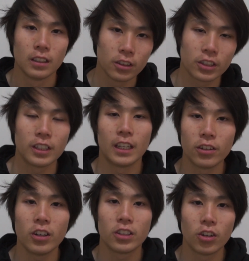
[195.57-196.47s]
your city at
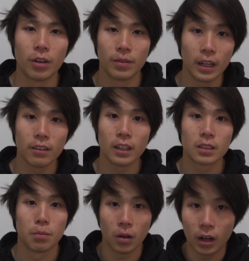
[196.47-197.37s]
night time.
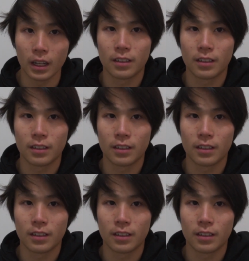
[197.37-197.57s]
Anyways, bye.